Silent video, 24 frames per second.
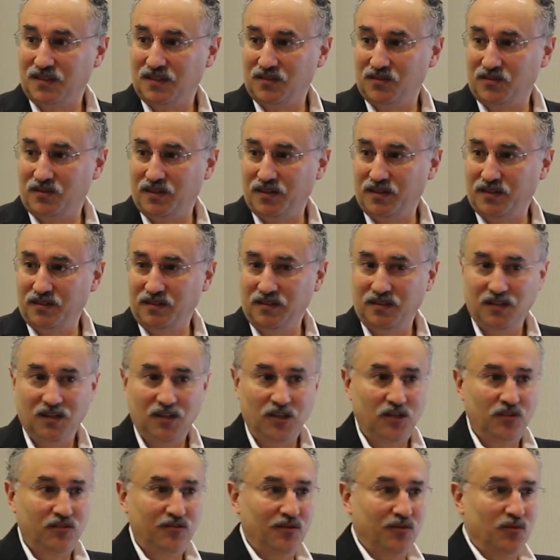Okay.
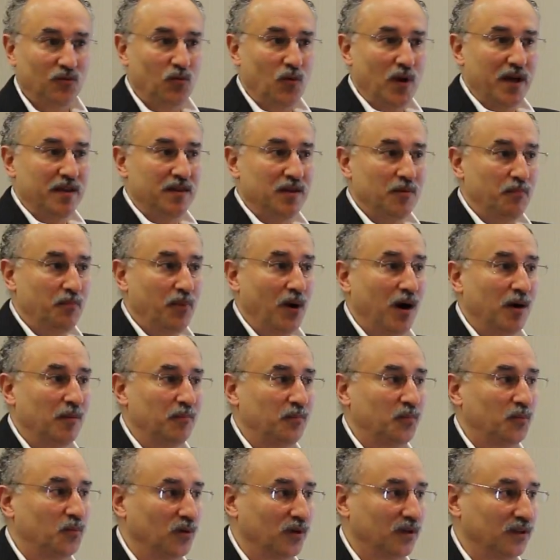So the way the
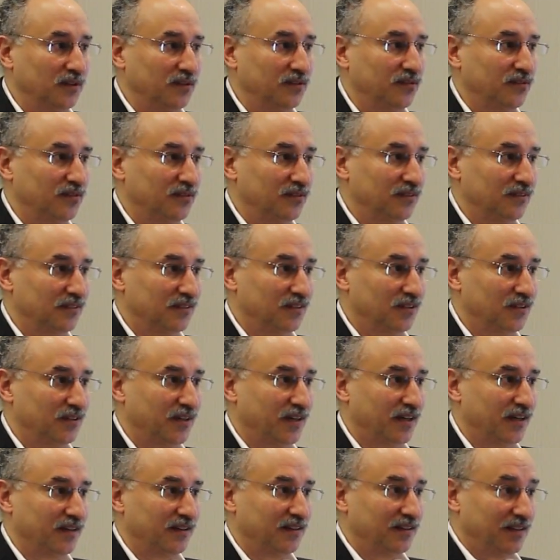pump works,
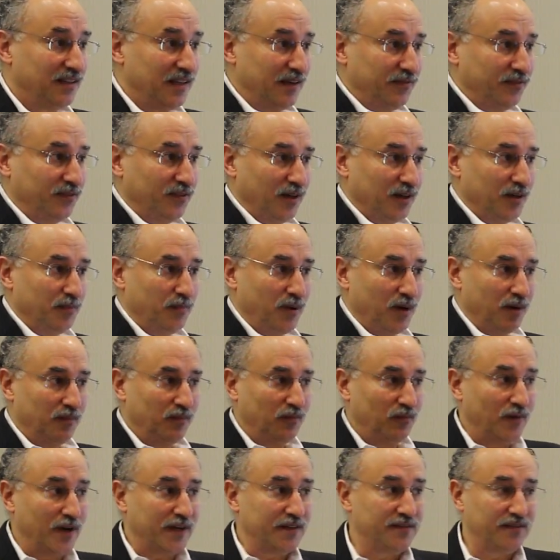okay, left-sided
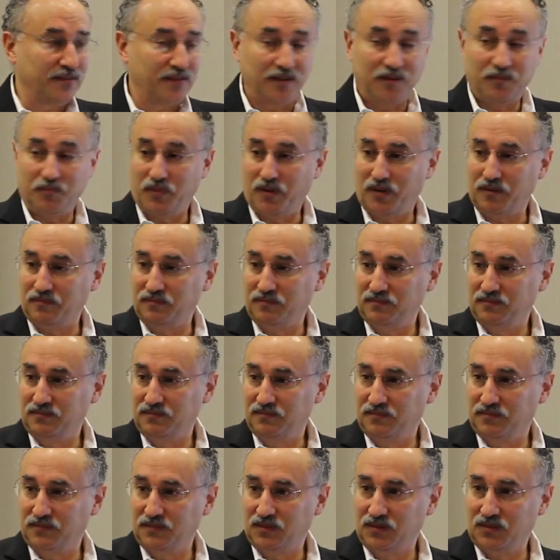pump, right-sided
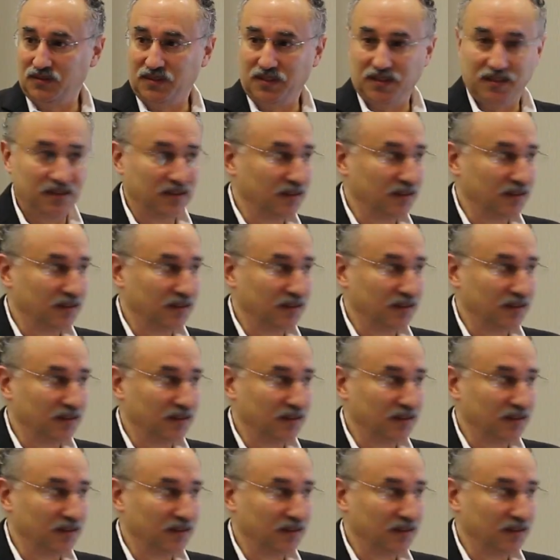pump.